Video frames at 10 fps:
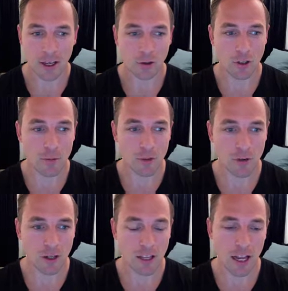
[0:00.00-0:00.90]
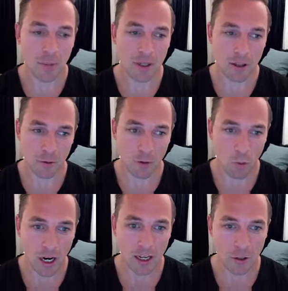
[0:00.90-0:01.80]
To demonstrate that, I mean,
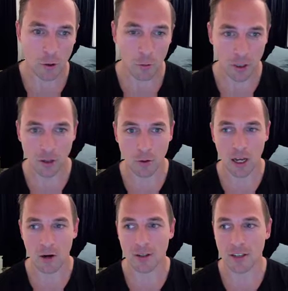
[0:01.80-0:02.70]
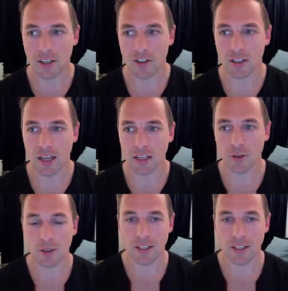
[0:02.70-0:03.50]
what I normally do now is actually I do a